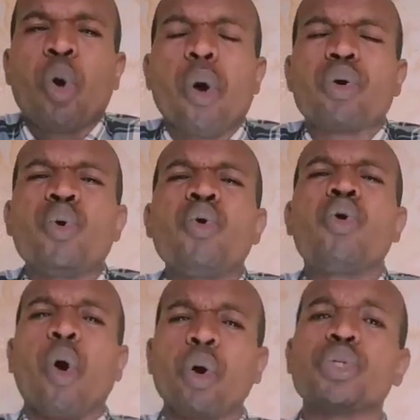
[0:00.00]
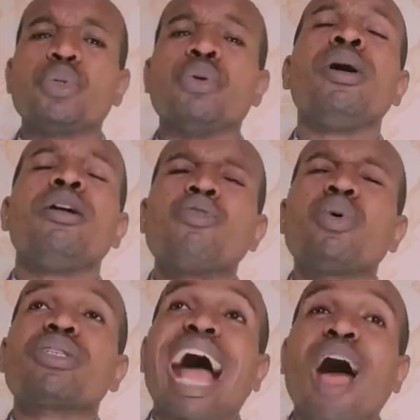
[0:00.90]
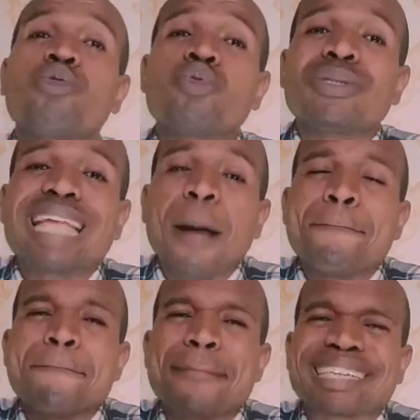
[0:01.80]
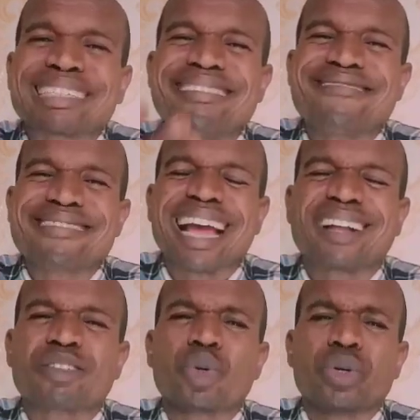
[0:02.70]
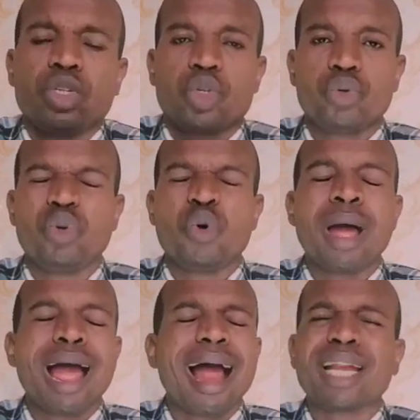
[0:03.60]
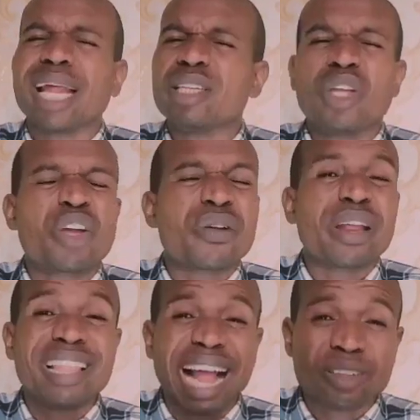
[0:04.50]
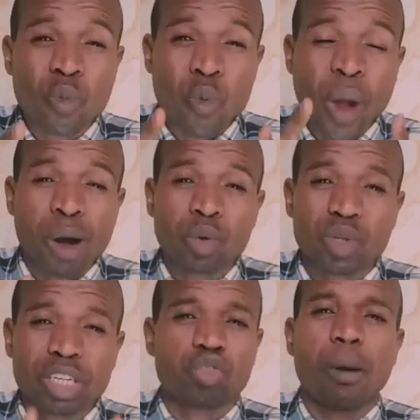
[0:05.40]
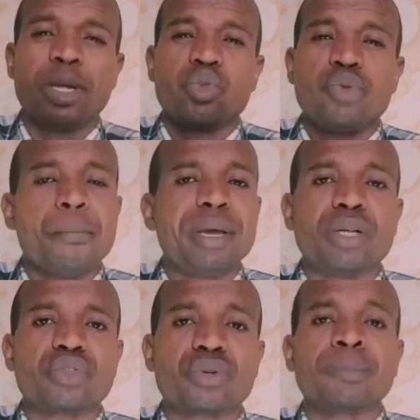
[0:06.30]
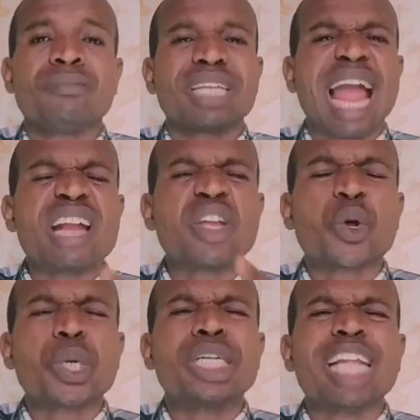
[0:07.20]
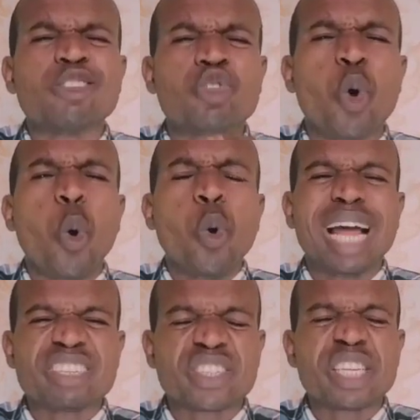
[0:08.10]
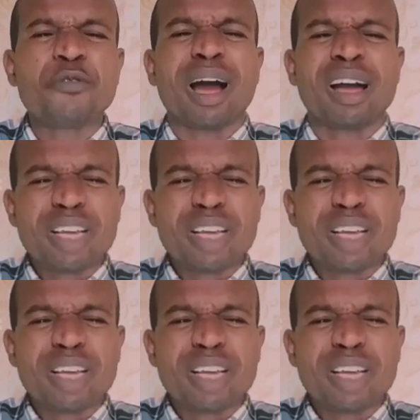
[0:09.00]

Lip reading: God who called you knows how to send material resources to you. And I decree that wealth is coming to your ministry. I decree that gold and silver